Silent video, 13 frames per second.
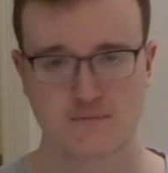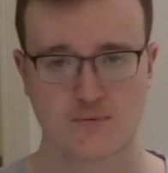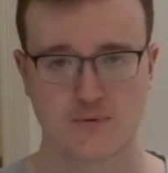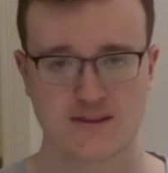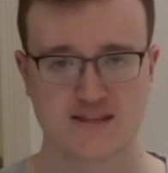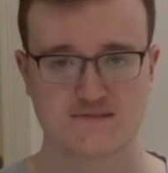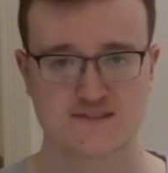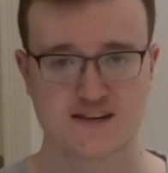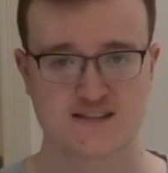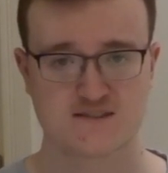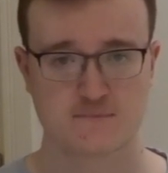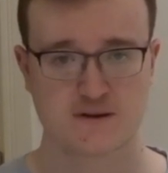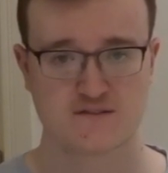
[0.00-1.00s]
but when these
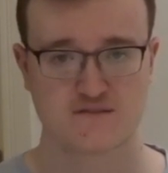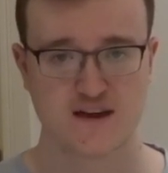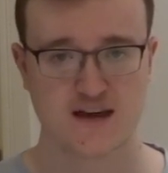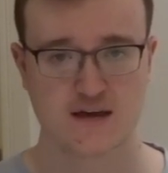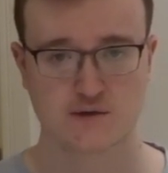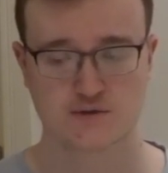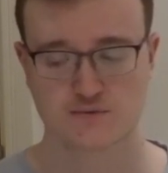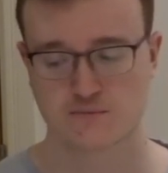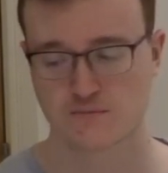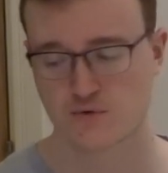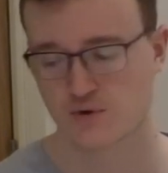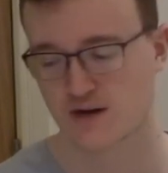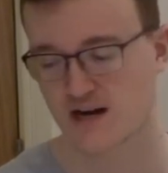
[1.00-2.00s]
sets have been unveiled,
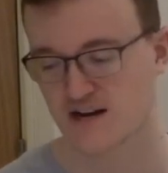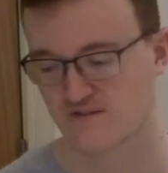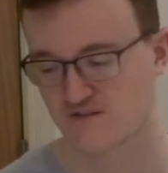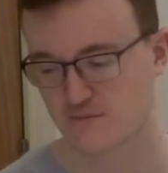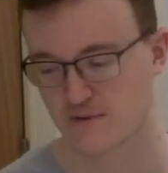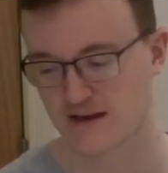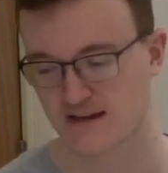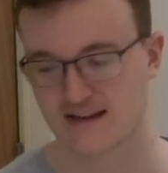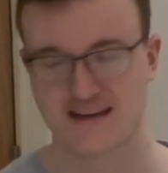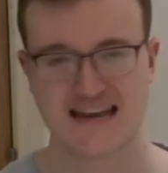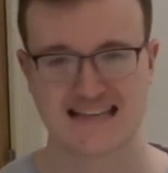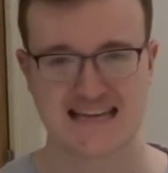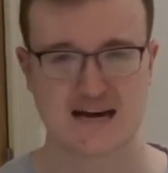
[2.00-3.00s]
we're all kind of a bit
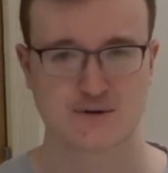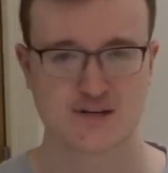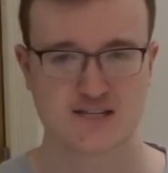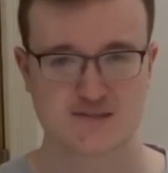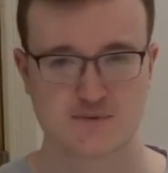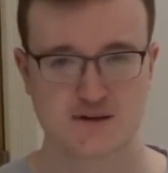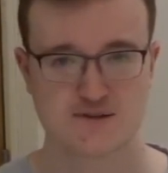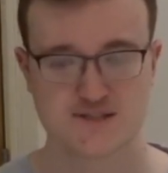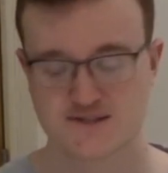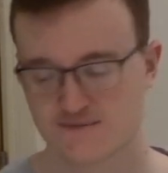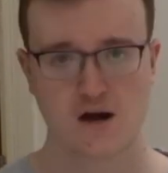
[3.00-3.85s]
let down, I suppose.